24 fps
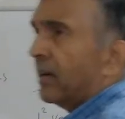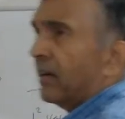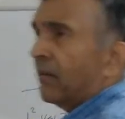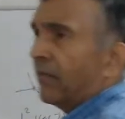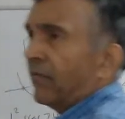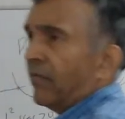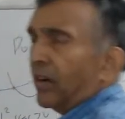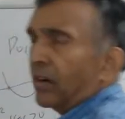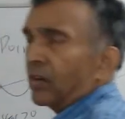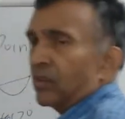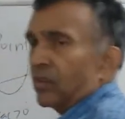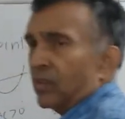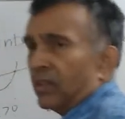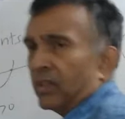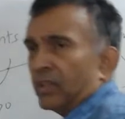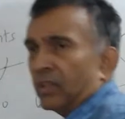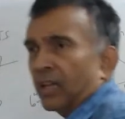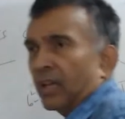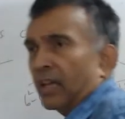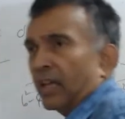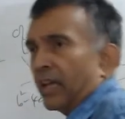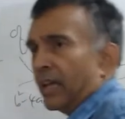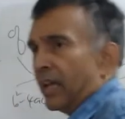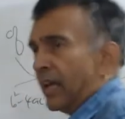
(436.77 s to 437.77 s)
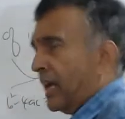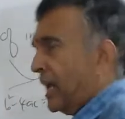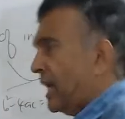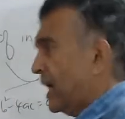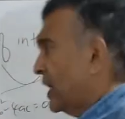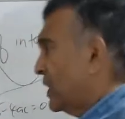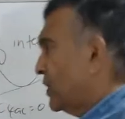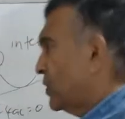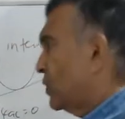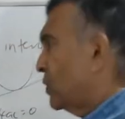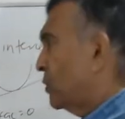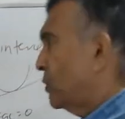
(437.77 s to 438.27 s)
function,
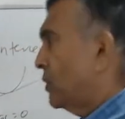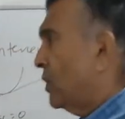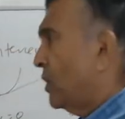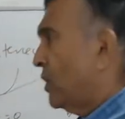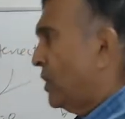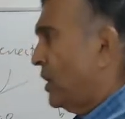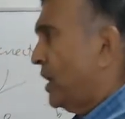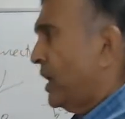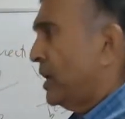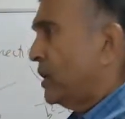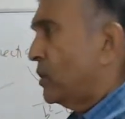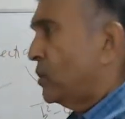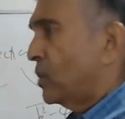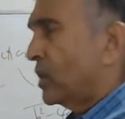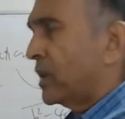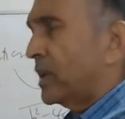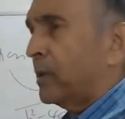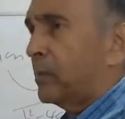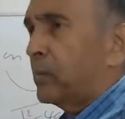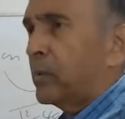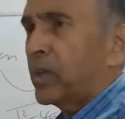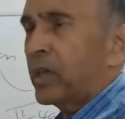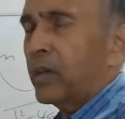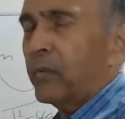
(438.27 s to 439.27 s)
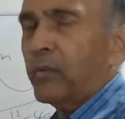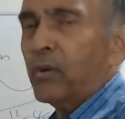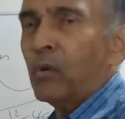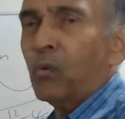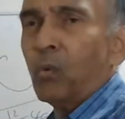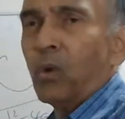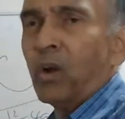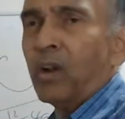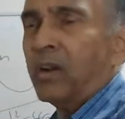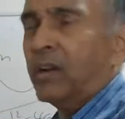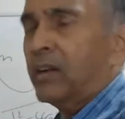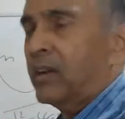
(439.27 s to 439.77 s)
and you'll be given
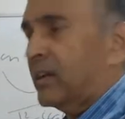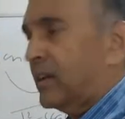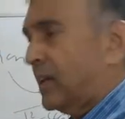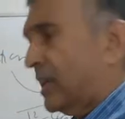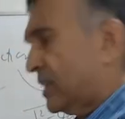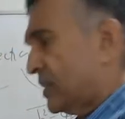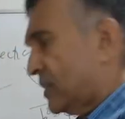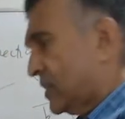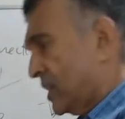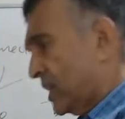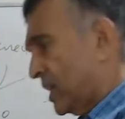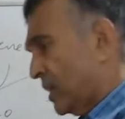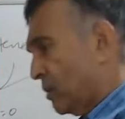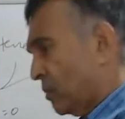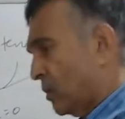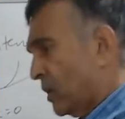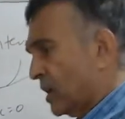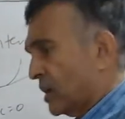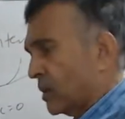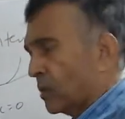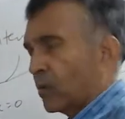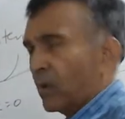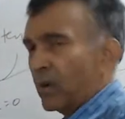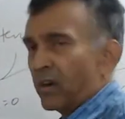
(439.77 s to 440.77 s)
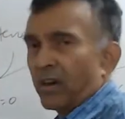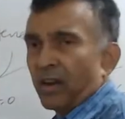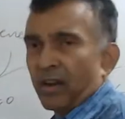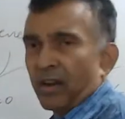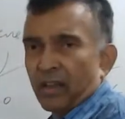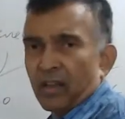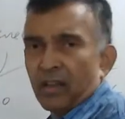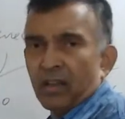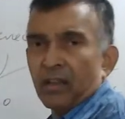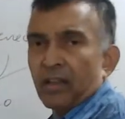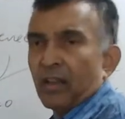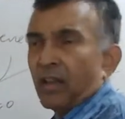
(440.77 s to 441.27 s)
one, let's say, one
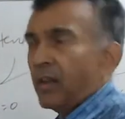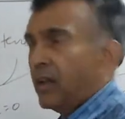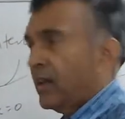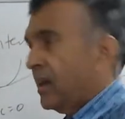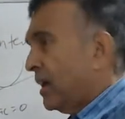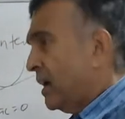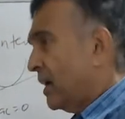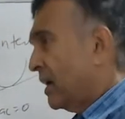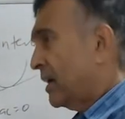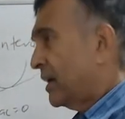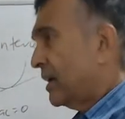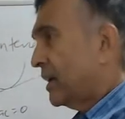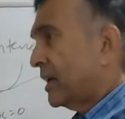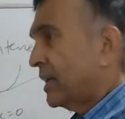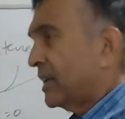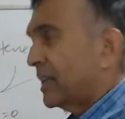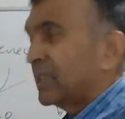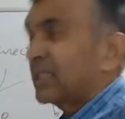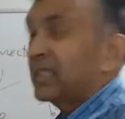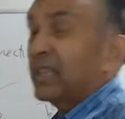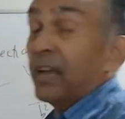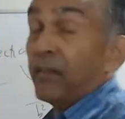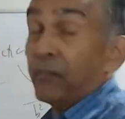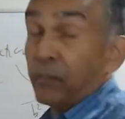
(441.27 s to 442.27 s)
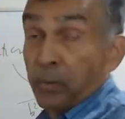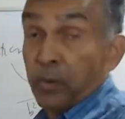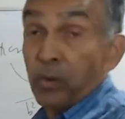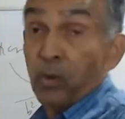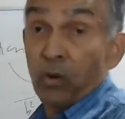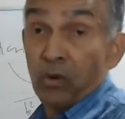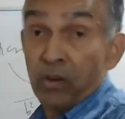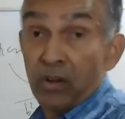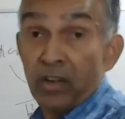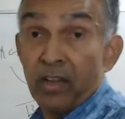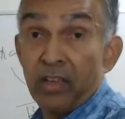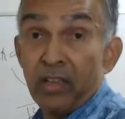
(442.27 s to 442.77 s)
quadratic. It doesn't have to be
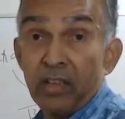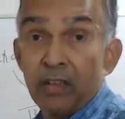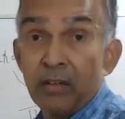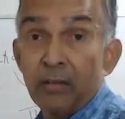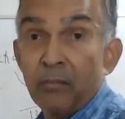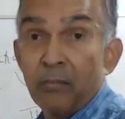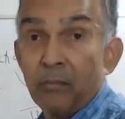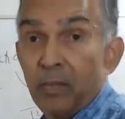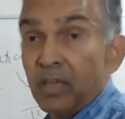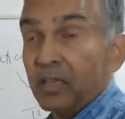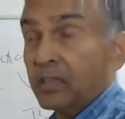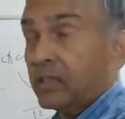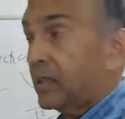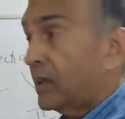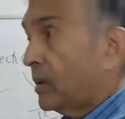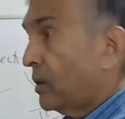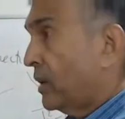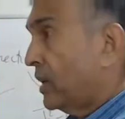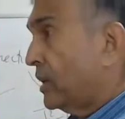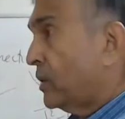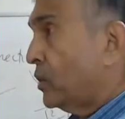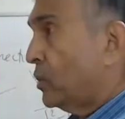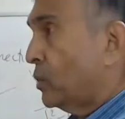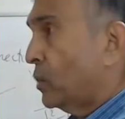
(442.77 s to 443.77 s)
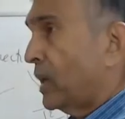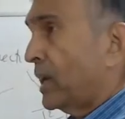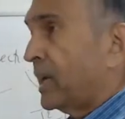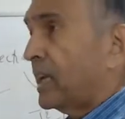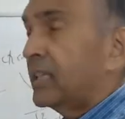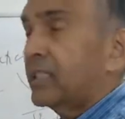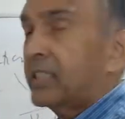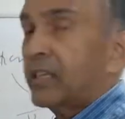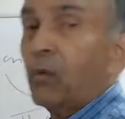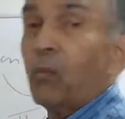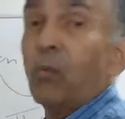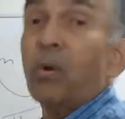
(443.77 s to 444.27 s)
quadratic, but you will at
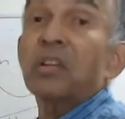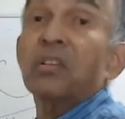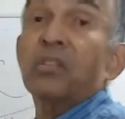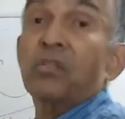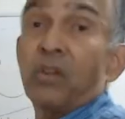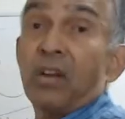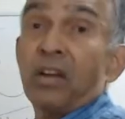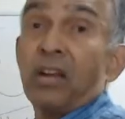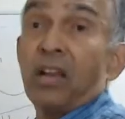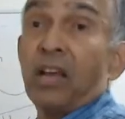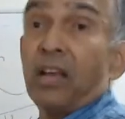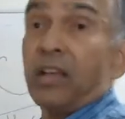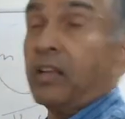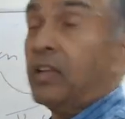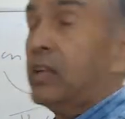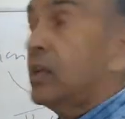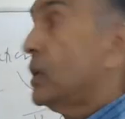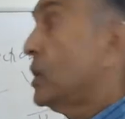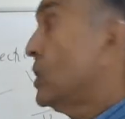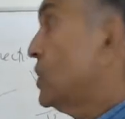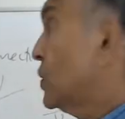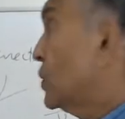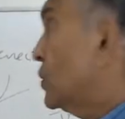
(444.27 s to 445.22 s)
least have one straight line. So